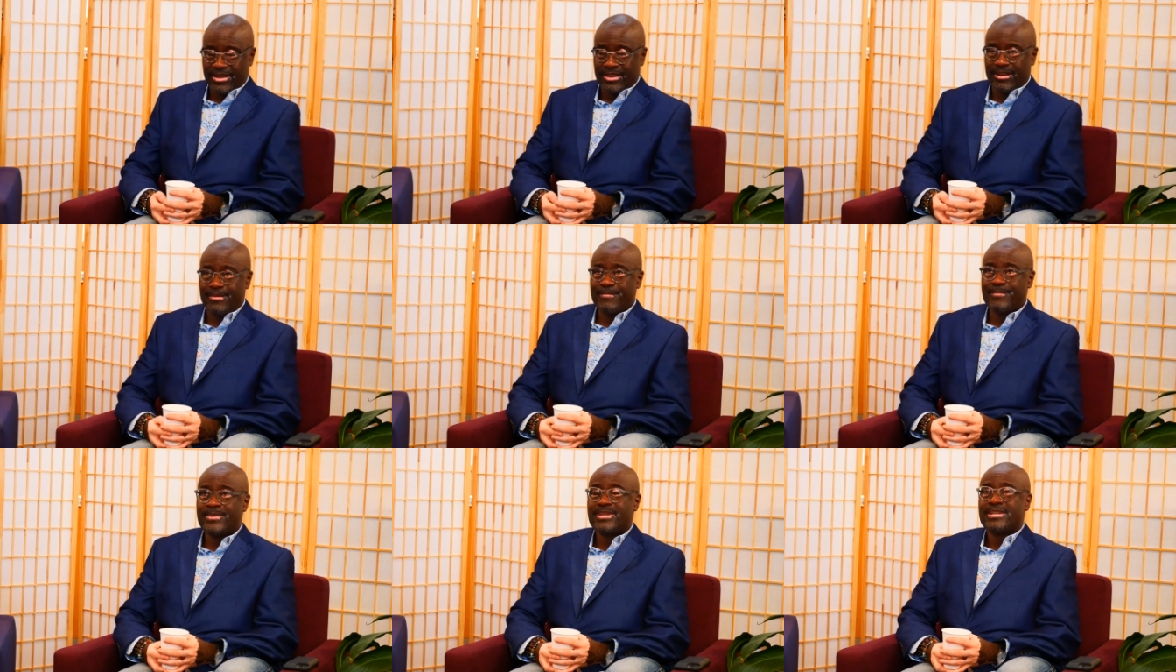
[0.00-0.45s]

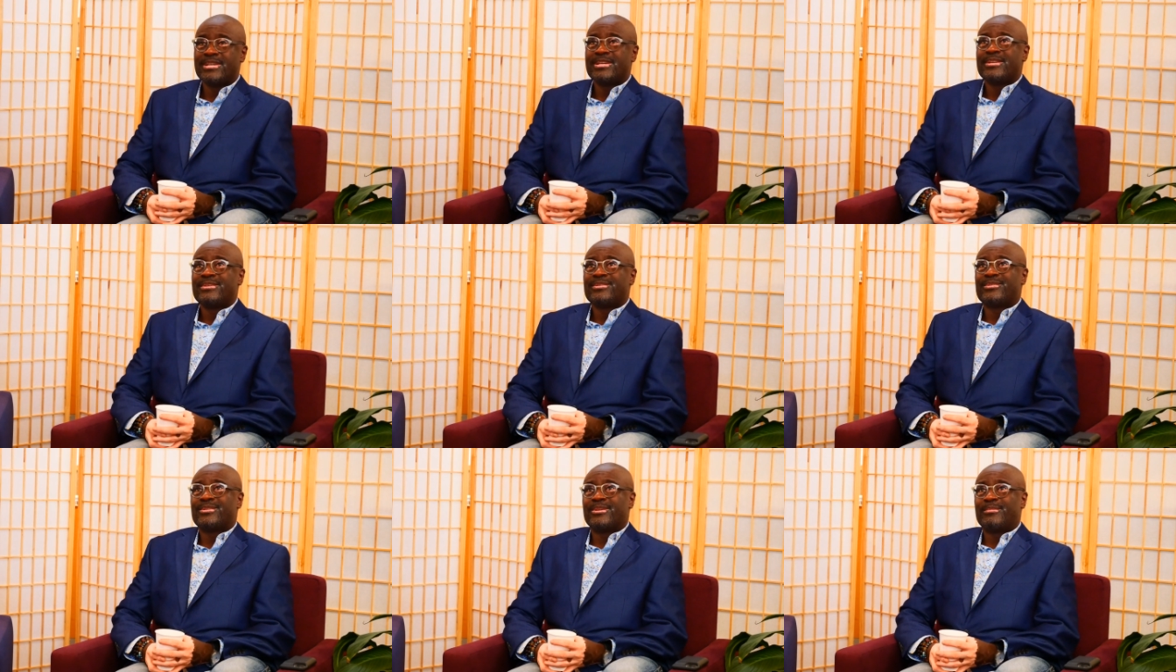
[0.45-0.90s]
Um,
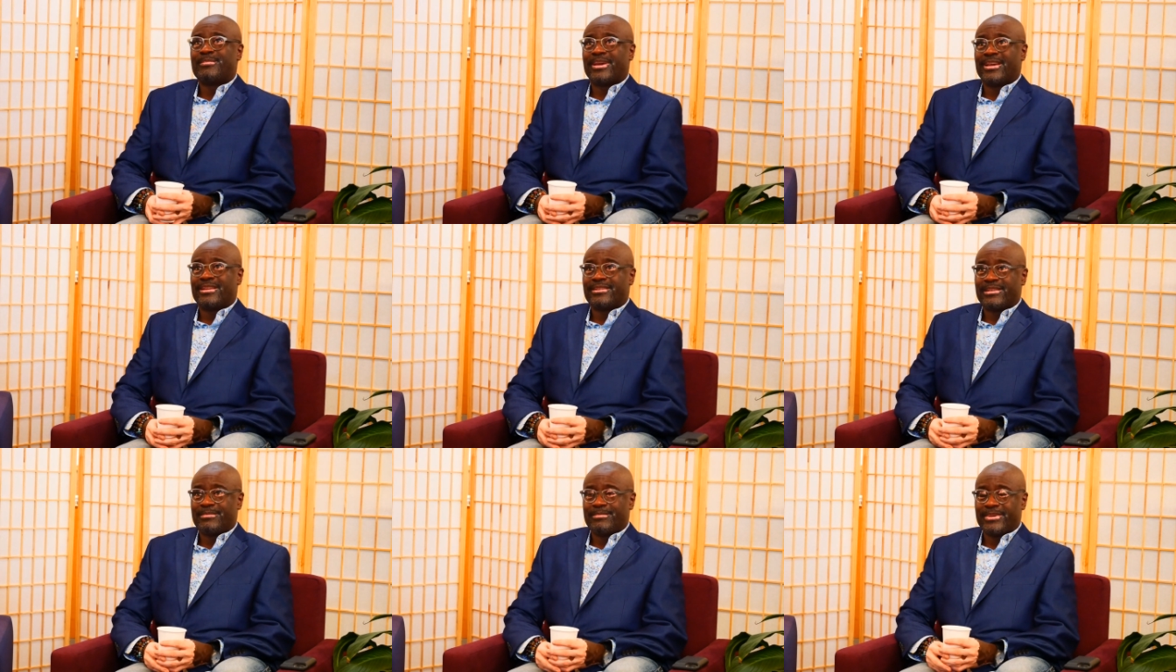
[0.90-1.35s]
during the
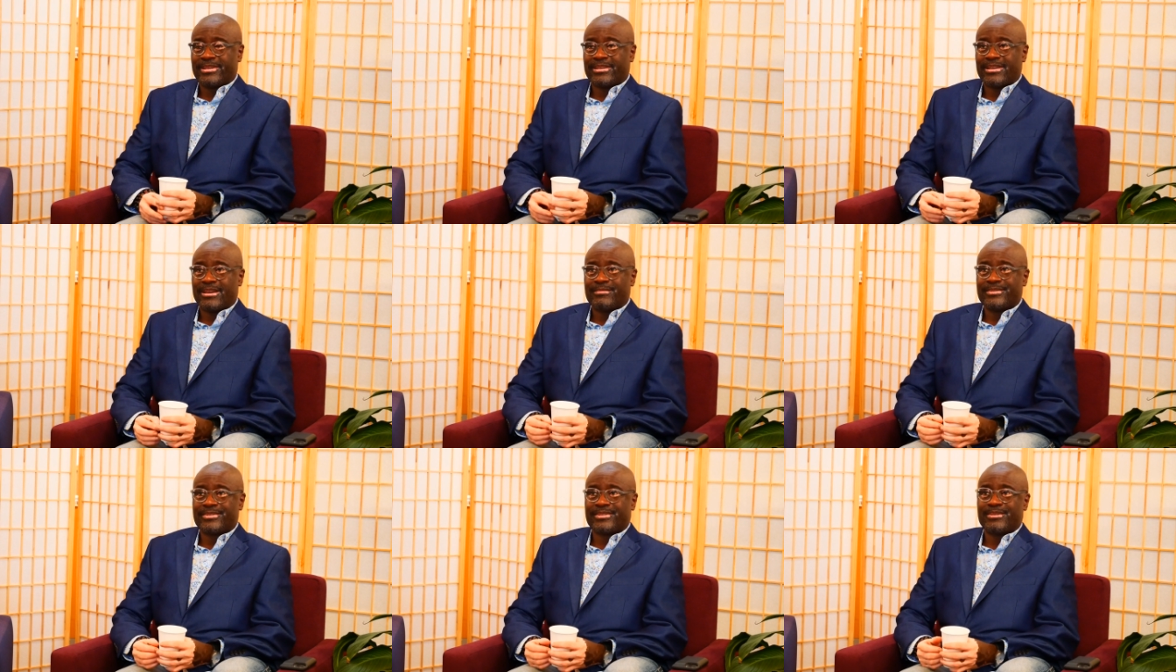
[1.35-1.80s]

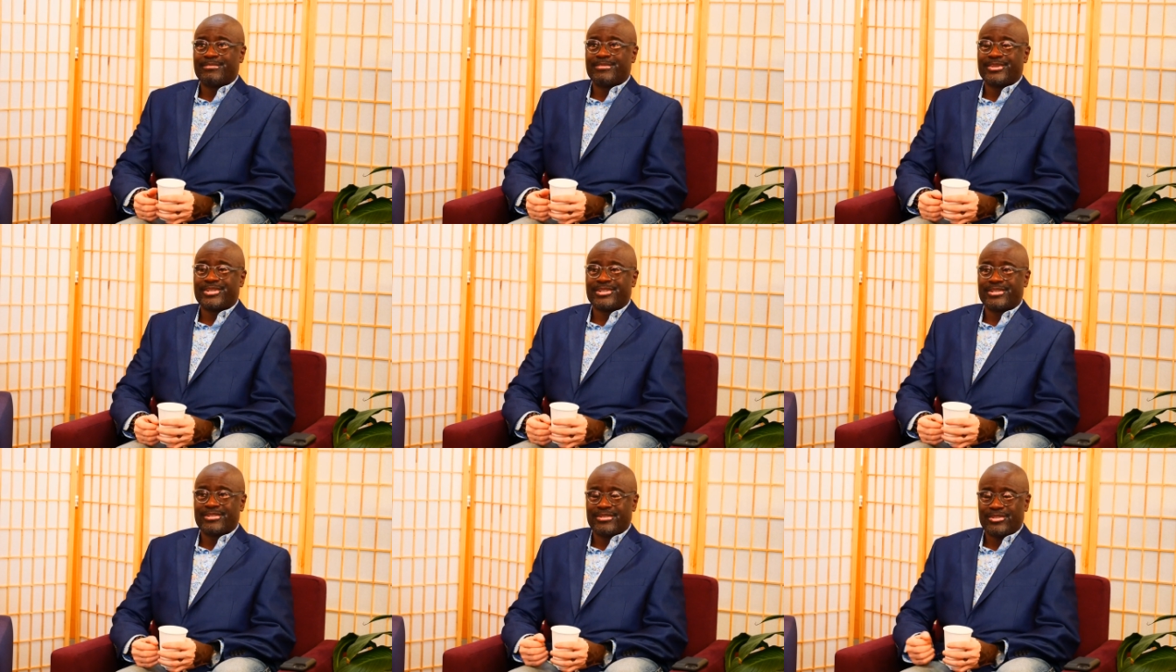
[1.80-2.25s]
pandemic, I was
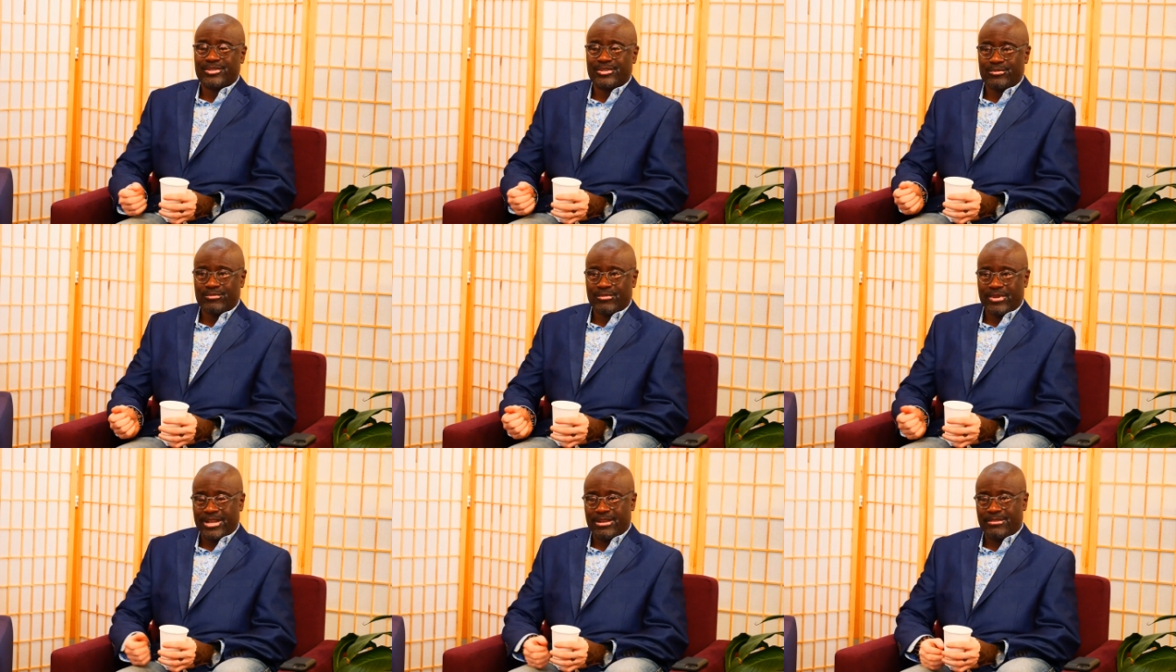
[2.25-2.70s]
commissioned
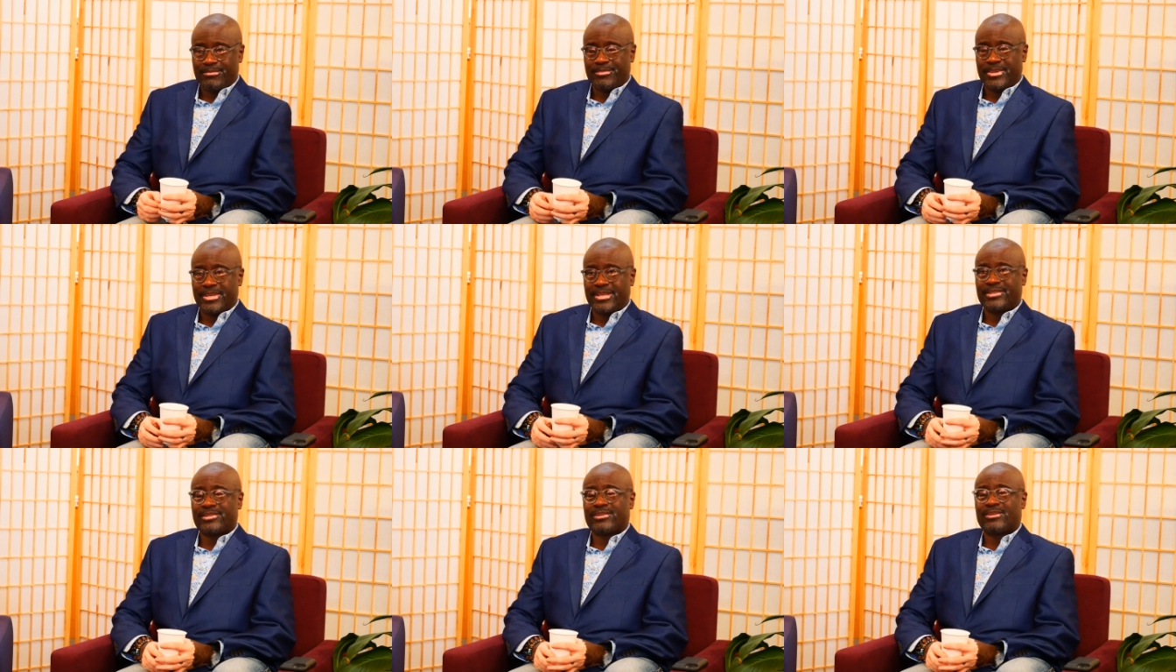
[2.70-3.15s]
to write a
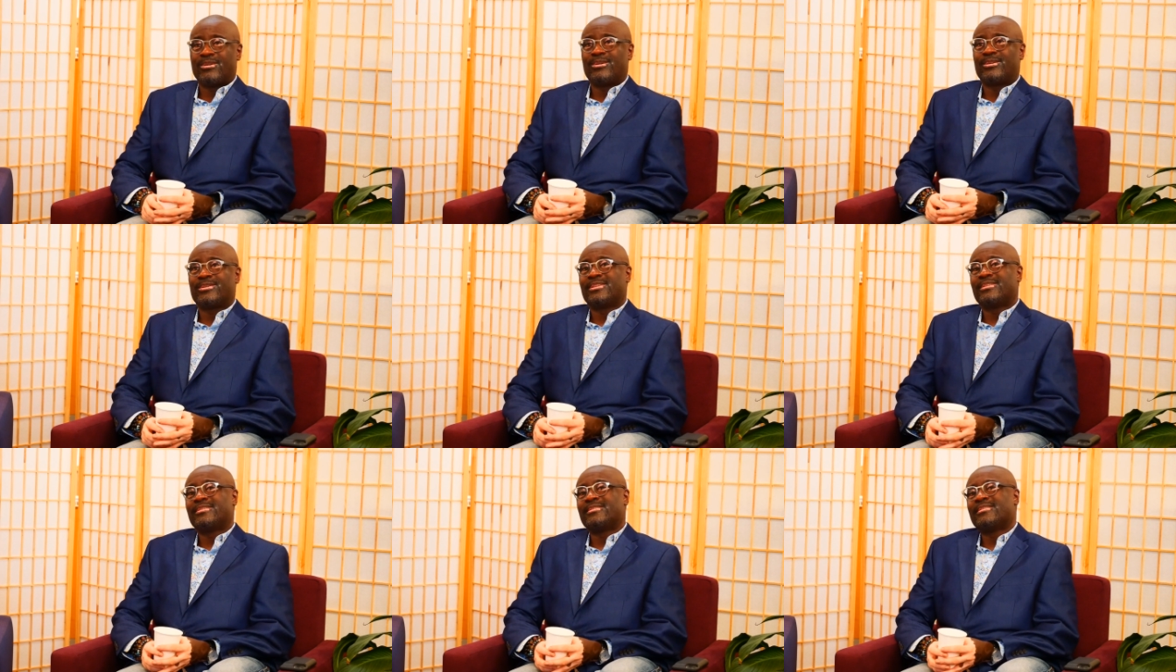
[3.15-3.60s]
piece
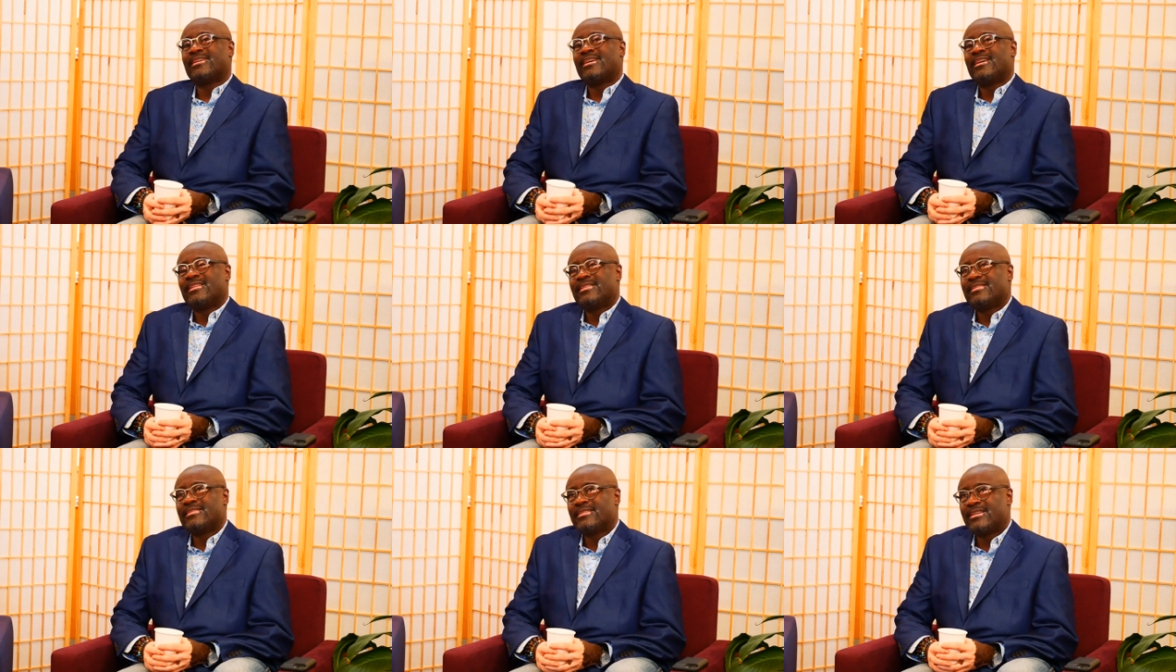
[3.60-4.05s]
called
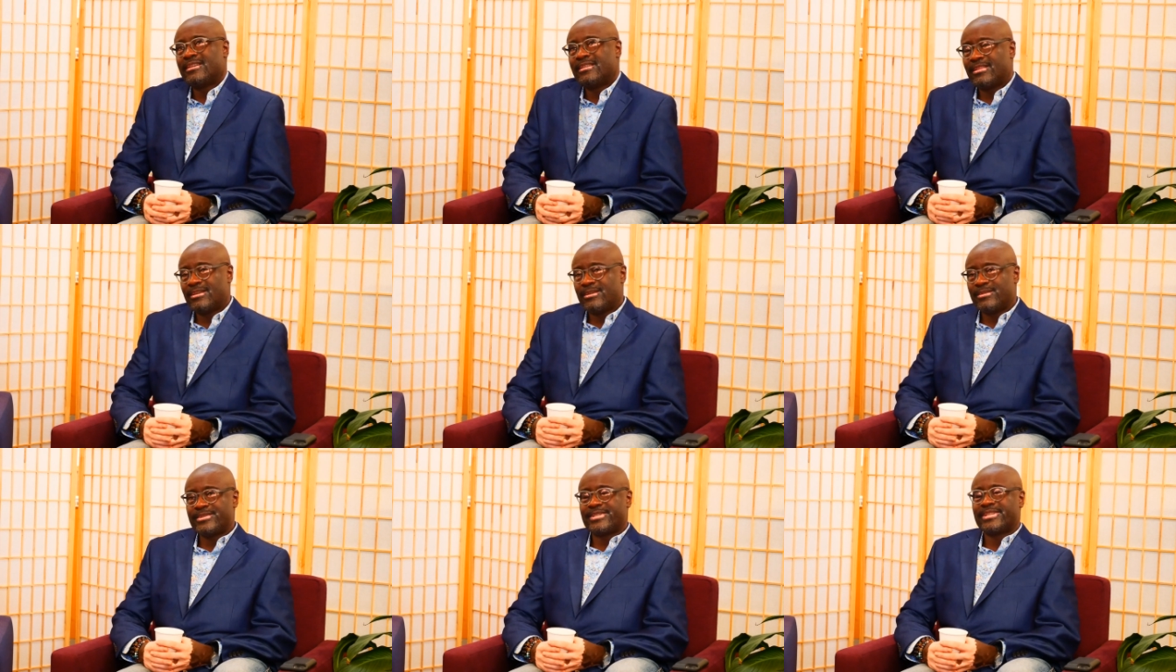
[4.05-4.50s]

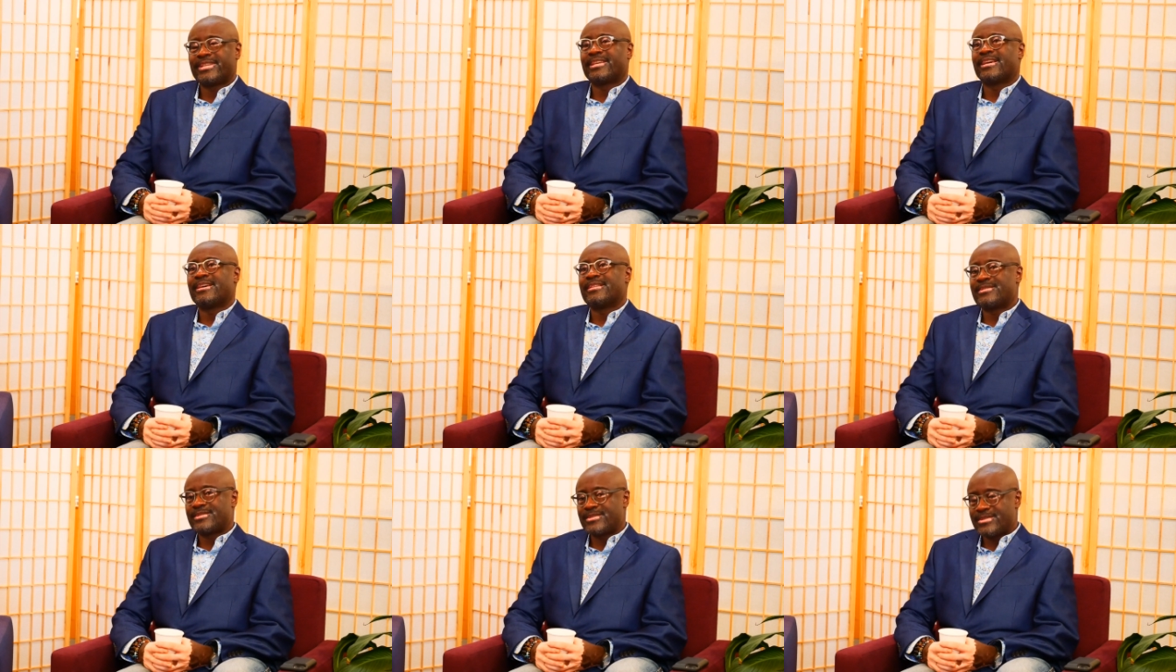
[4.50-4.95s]
Alone
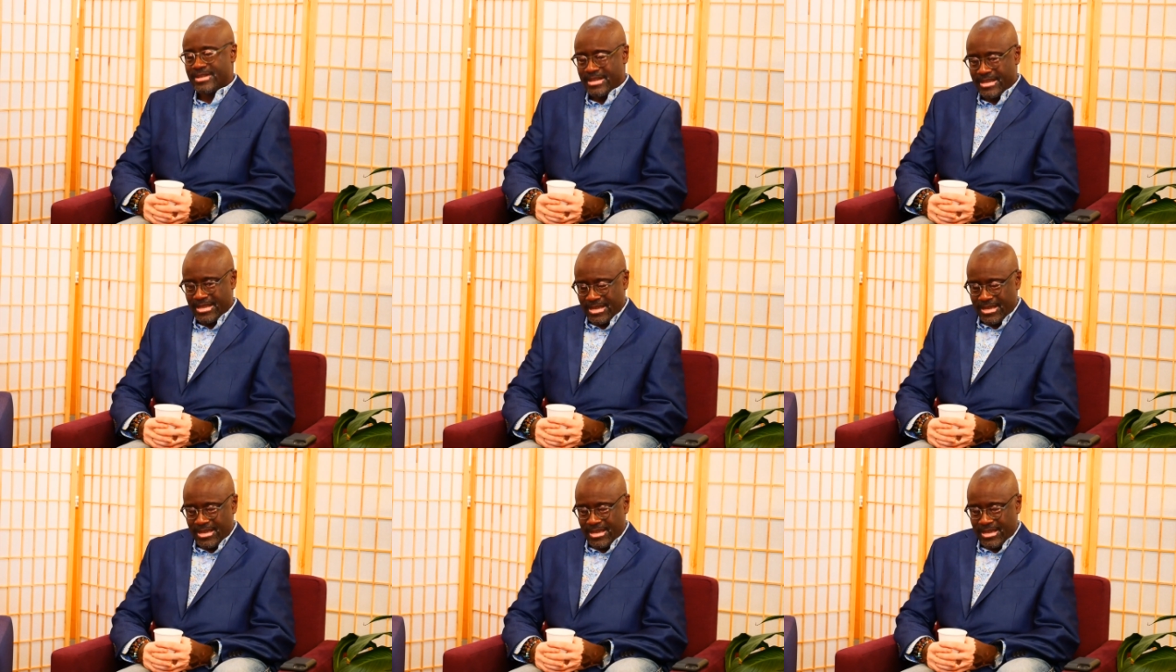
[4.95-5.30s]
Together,